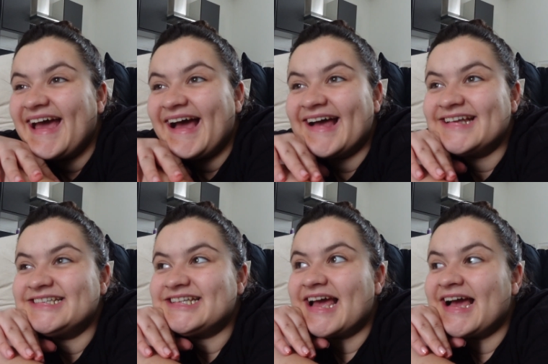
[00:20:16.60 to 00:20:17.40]

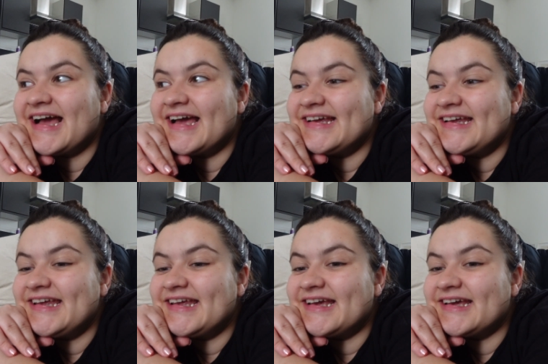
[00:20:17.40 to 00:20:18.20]
and
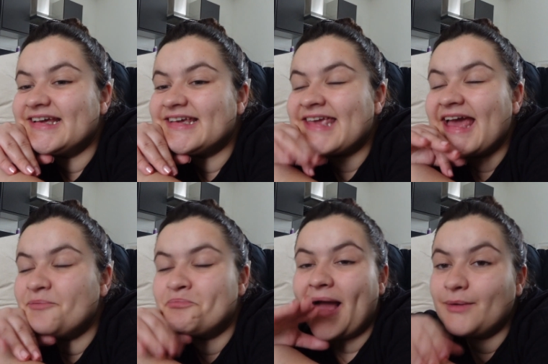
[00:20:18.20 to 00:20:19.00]
I
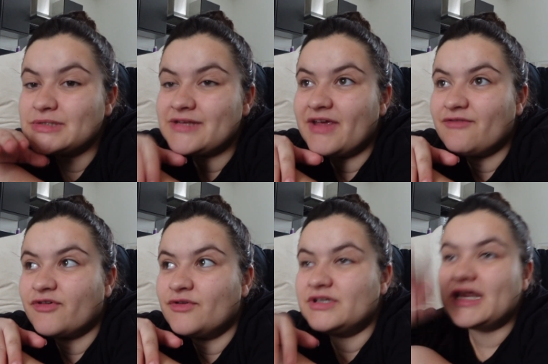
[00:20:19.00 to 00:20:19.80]
get bouts of it
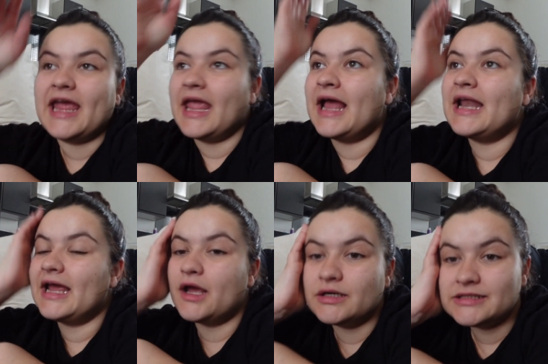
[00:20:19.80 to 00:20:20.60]
through the day, and
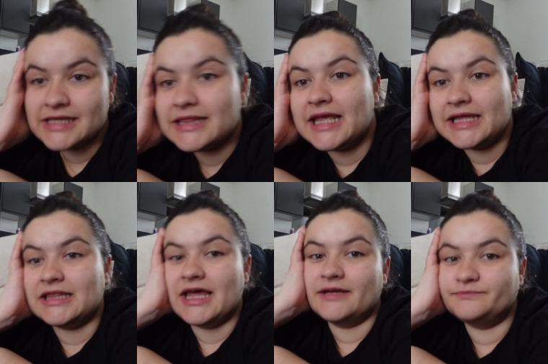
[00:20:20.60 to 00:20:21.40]
I honestly
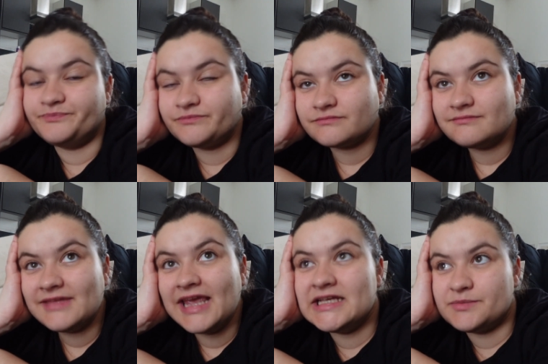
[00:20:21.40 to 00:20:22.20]
think that
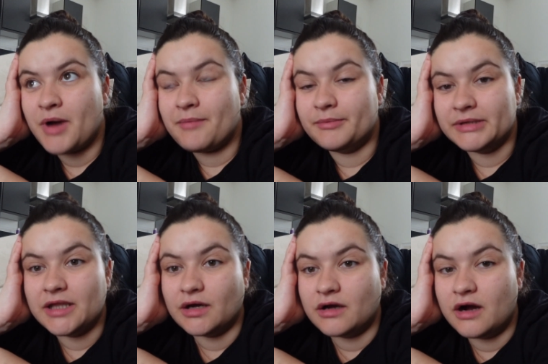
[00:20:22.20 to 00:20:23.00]
it's probably
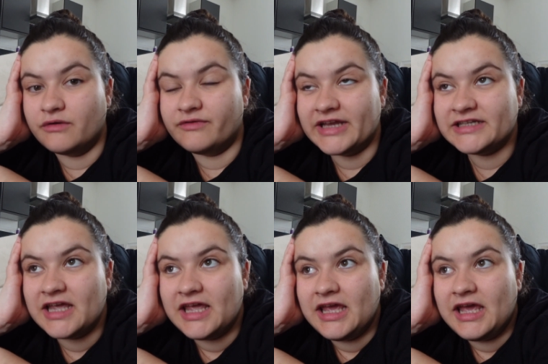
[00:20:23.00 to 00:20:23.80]
long COVID.
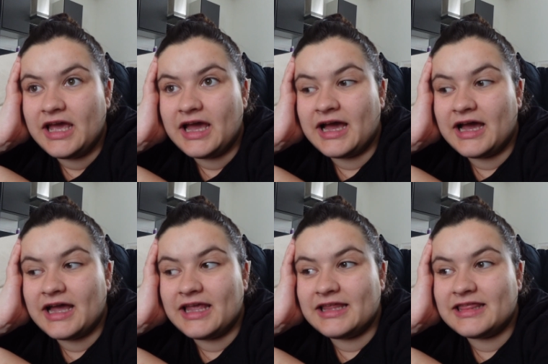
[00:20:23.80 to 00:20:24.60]

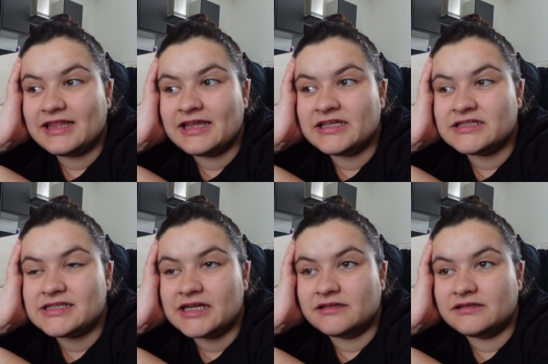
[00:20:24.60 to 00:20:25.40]
I think that it's
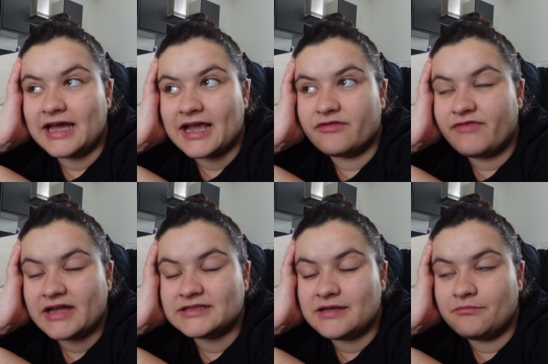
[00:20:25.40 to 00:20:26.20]
still like
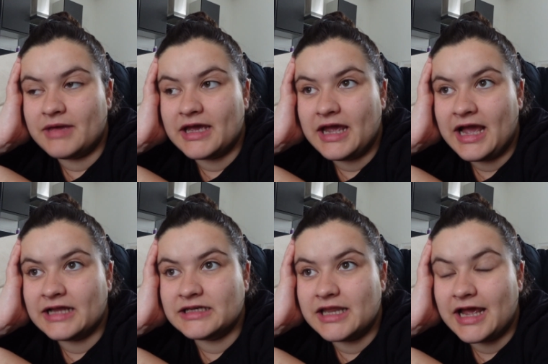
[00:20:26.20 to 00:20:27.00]
affecting me,
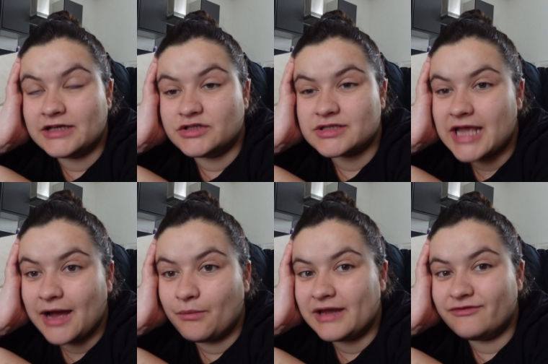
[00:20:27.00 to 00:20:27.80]
and I just
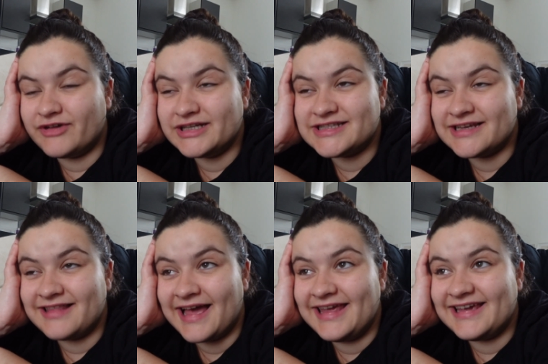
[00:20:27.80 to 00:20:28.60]
can't wait for it to
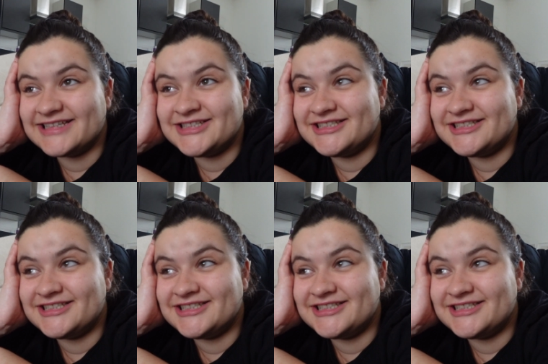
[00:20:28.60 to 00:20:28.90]
like